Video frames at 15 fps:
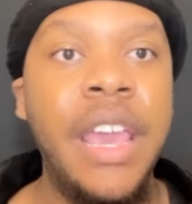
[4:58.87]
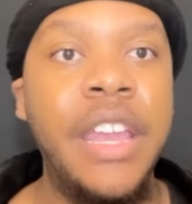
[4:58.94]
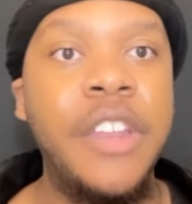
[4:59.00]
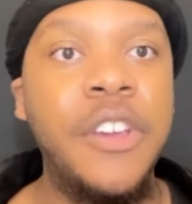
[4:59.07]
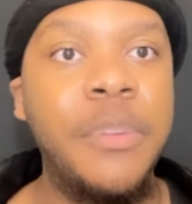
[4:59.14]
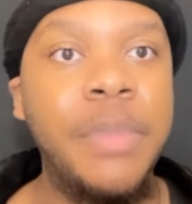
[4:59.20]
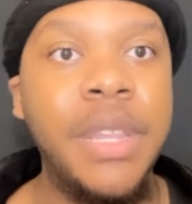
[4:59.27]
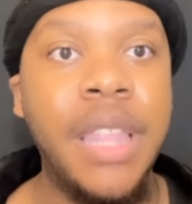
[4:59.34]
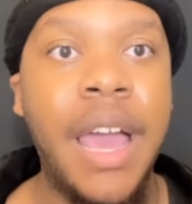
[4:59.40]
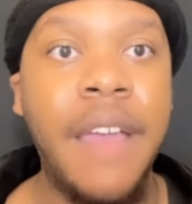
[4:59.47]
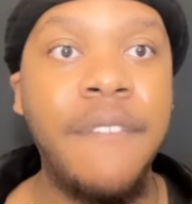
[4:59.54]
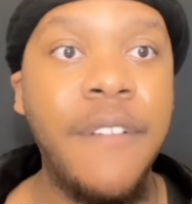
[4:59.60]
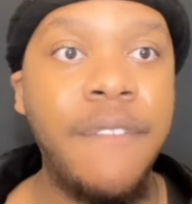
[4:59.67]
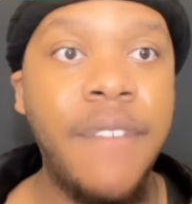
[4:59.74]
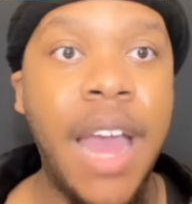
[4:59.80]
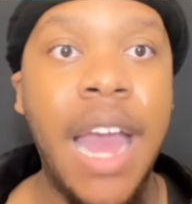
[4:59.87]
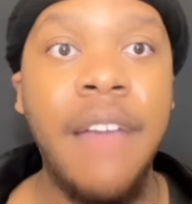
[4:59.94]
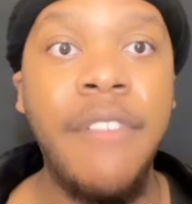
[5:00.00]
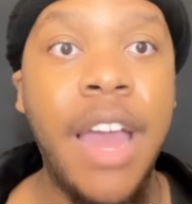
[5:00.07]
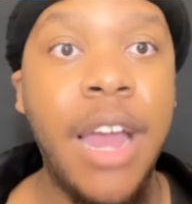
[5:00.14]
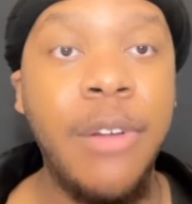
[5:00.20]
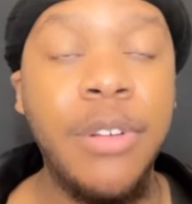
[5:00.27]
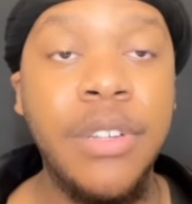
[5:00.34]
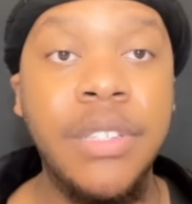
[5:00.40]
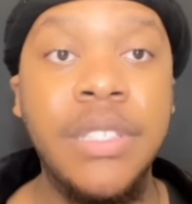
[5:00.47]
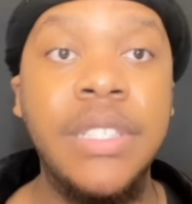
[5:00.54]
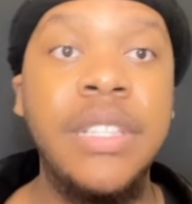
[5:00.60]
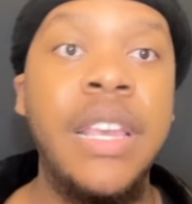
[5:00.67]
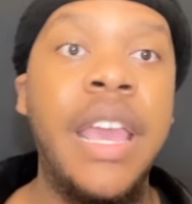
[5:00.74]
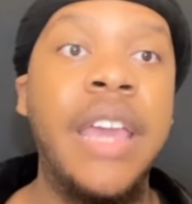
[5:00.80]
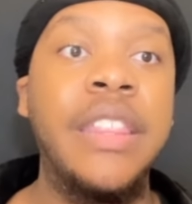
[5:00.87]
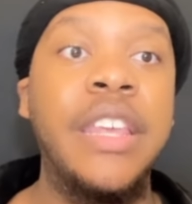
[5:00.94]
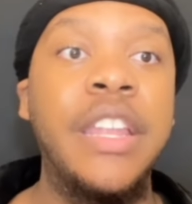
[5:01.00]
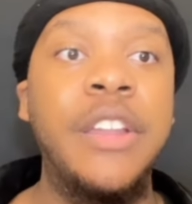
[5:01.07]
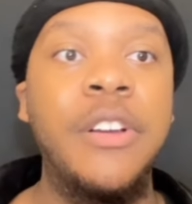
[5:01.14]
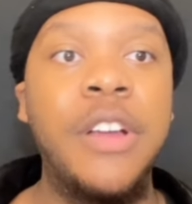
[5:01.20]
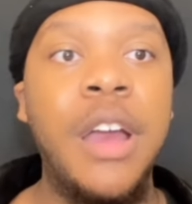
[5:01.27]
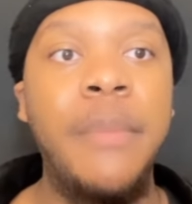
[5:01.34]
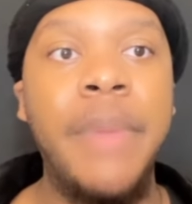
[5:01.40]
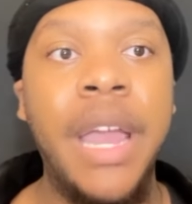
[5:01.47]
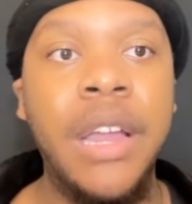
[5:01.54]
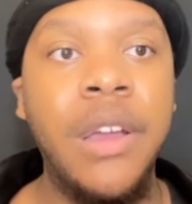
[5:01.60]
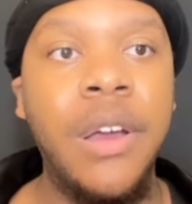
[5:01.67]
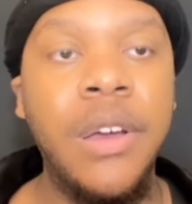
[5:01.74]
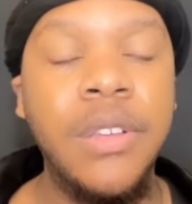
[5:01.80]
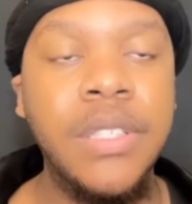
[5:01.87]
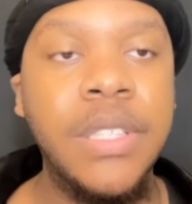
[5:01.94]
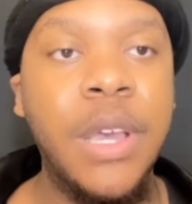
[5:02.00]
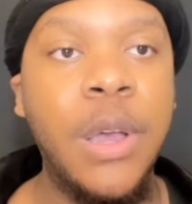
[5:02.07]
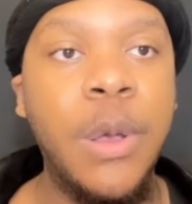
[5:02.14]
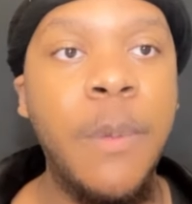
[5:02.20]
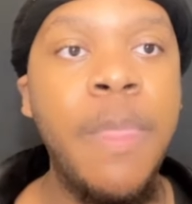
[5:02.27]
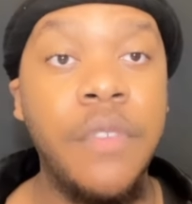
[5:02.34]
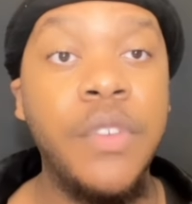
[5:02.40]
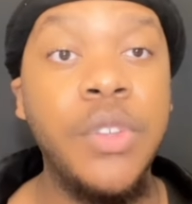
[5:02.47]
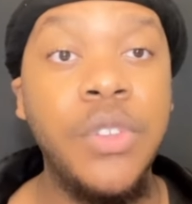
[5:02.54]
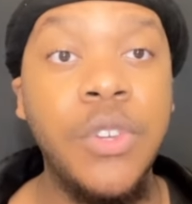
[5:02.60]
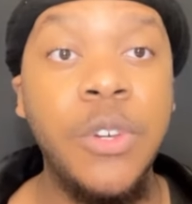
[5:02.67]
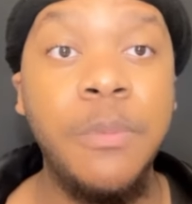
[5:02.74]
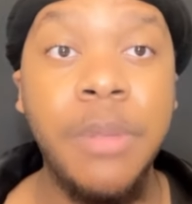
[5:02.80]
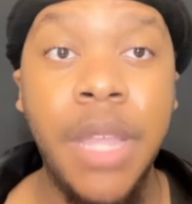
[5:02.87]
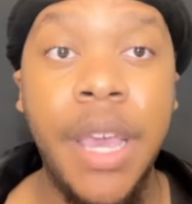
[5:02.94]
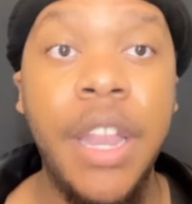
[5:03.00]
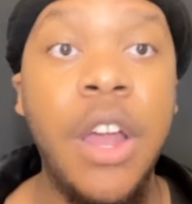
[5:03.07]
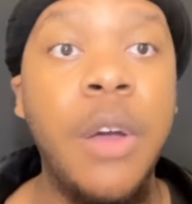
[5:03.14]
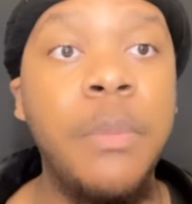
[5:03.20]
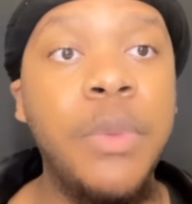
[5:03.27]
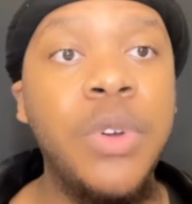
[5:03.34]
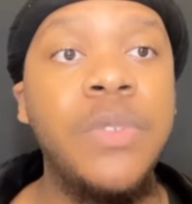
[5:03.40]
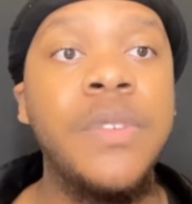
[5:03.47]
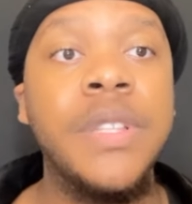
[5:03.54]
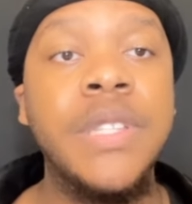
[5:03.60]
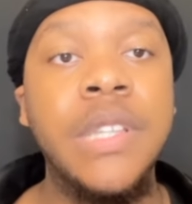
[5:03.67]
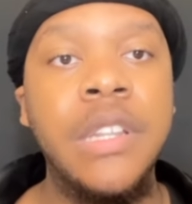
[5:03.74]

and it'll be like for 5 hours and then it'll come back on. So if you do plan on moving to the